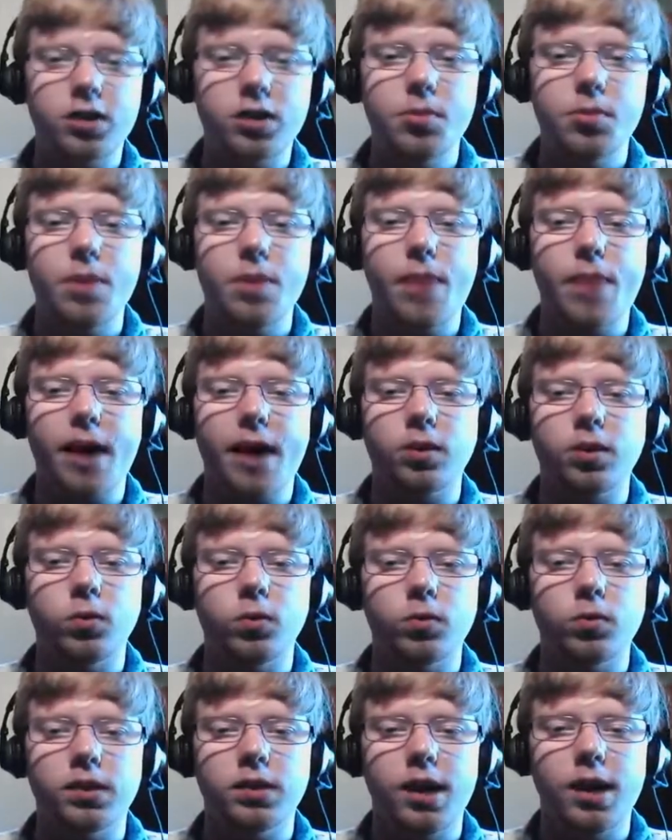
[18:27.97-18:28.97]

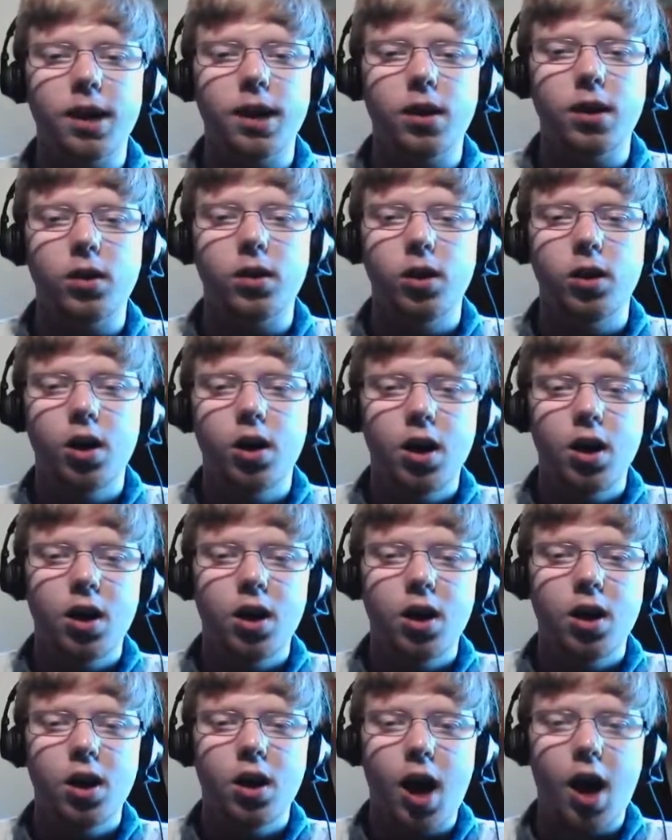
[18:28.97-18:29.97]
battles that
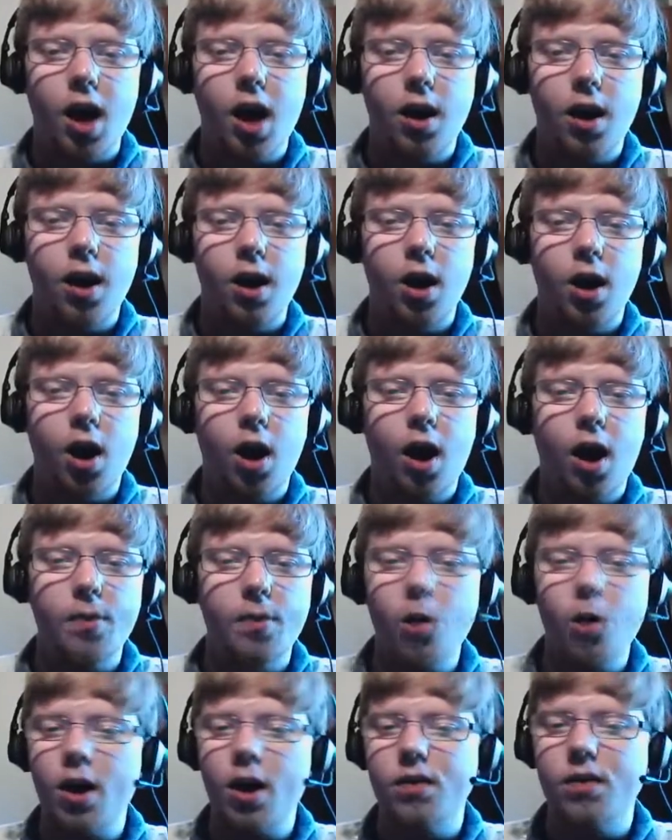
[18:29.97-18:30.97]
I'm
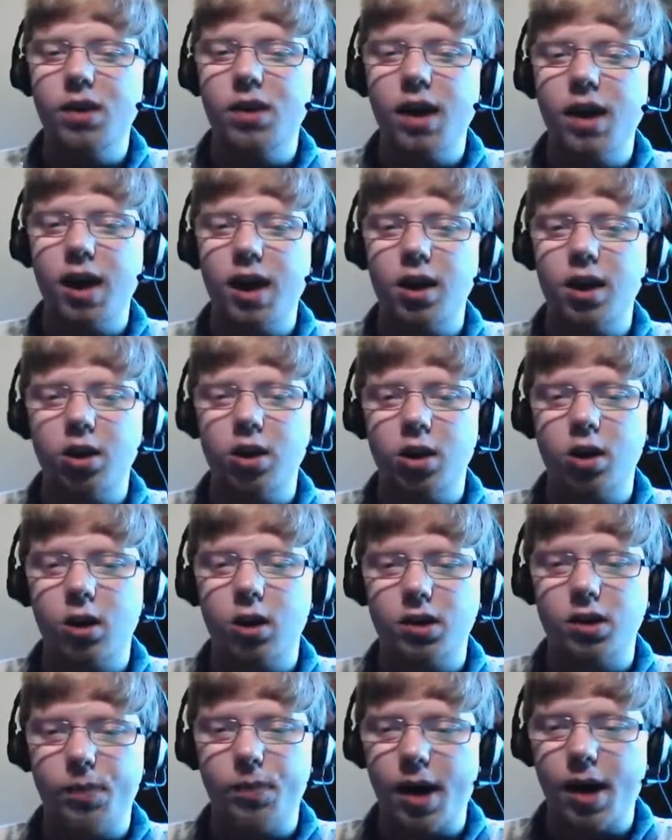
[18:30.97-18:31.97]
not even getting a chance
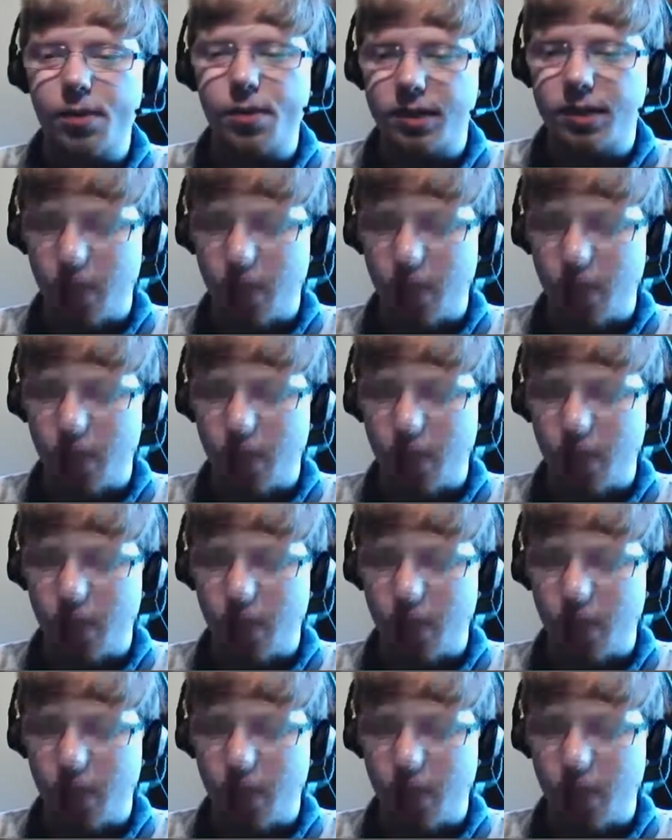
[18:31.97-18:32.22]
to play myself